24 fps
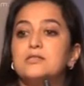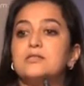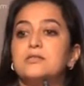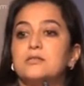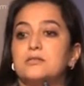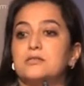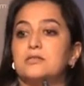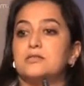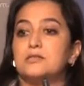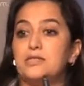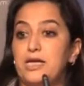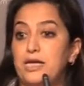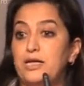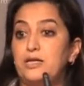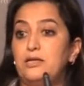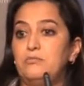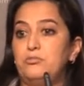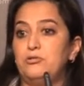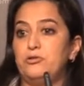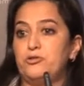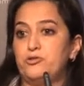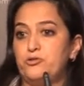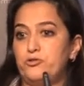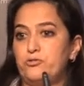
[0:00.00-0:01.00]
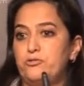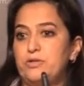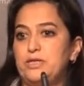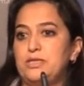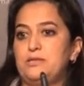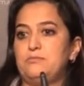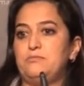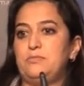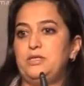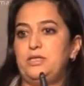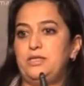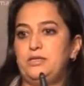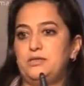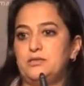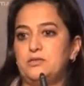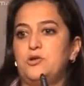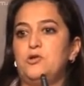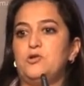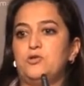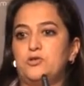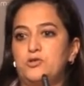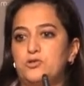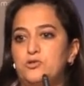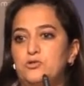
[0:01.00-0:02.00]
sustainable tourism is
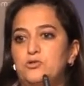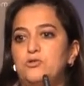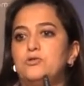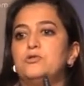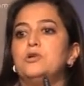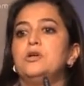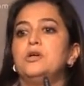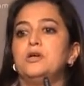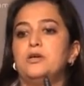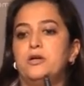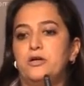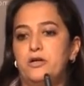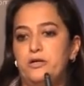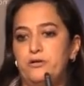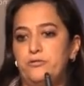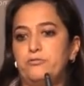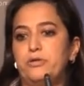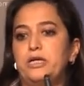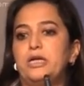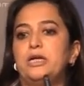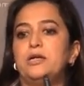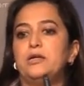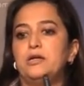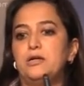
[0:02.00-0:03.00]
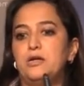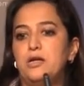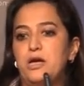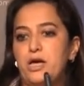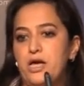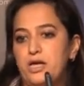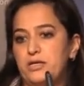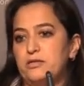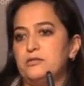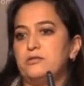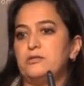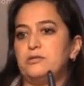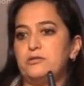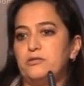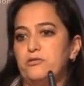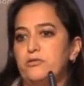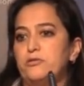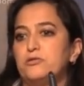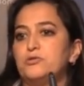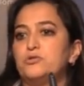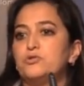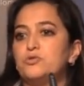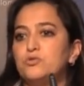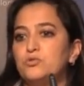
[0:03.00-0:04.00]
also a real
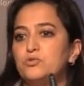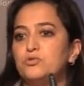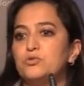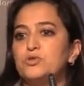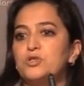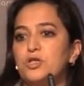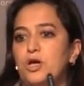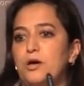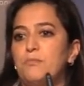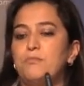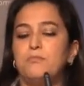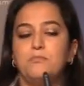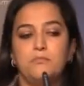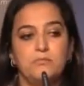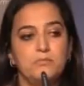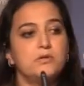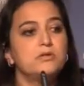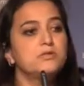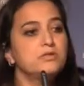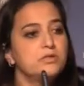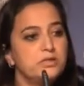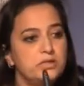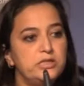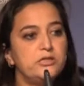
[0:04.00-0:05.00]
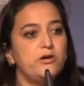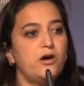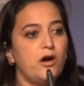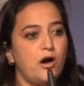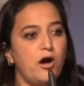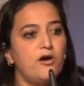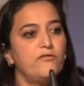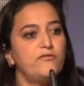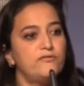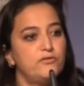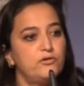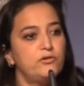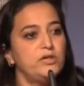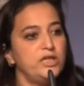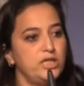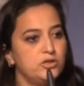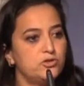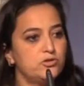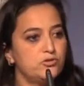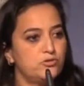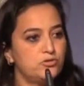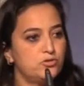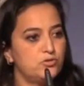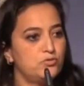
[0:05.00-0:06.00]
answer to some of the
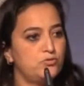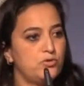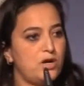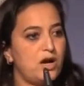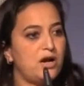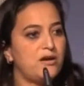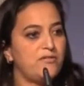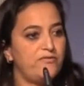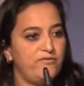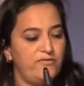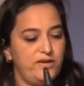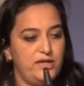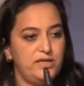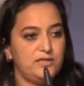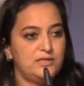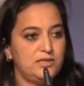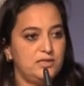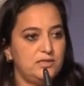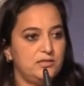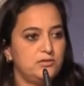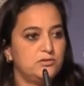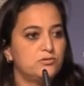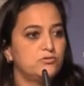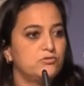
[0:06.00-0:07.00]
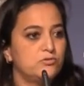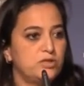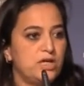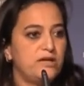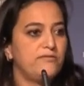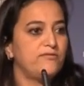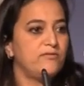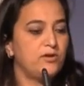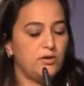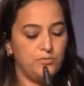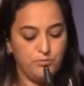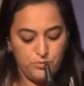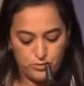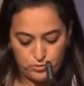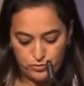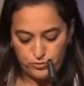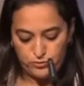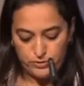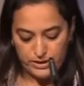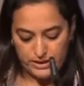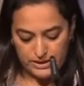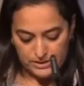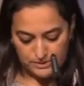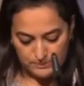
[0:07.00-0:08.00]
issues we are facing to develop
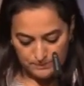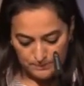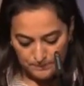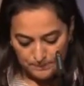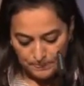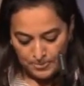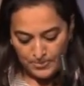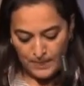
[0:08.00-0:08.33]
tourism.